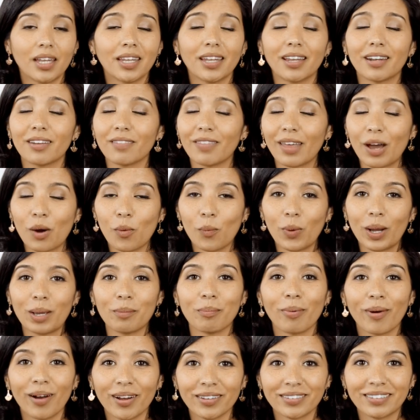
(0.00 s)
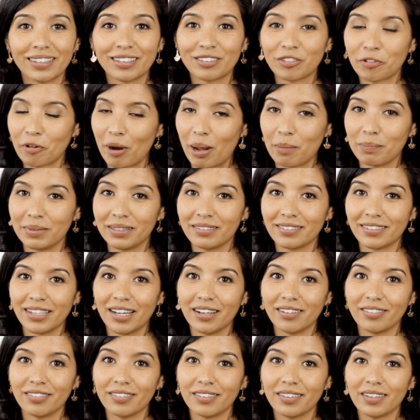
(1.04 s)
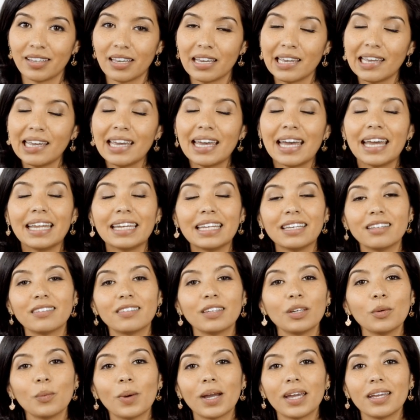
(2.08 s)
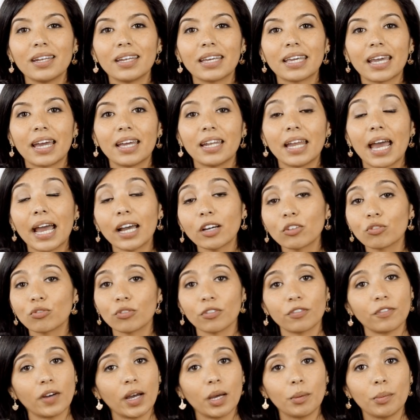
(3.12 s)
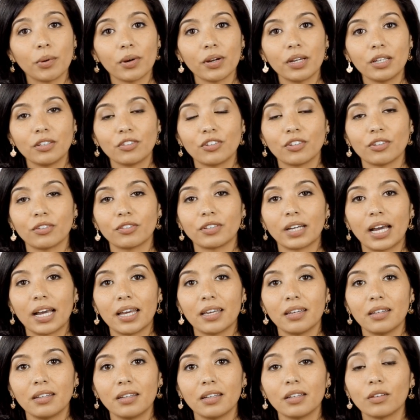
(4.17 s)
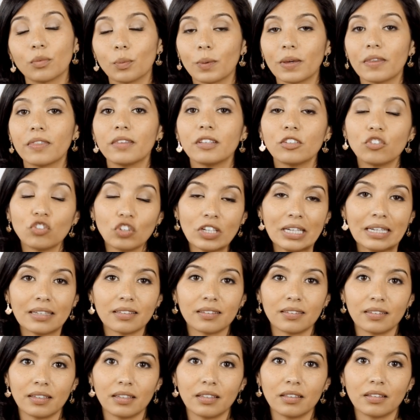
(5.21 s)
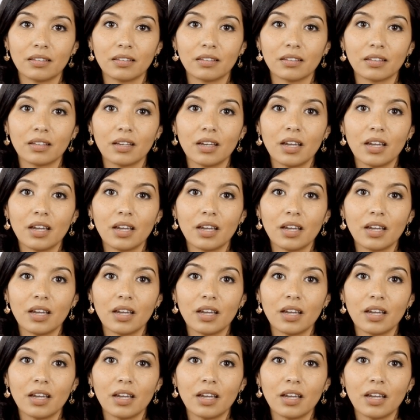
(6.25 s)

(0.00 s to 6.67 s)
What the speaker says: None of that white processed crappy stuff. An easy way to get extra fiber into your diet is with chia seeds.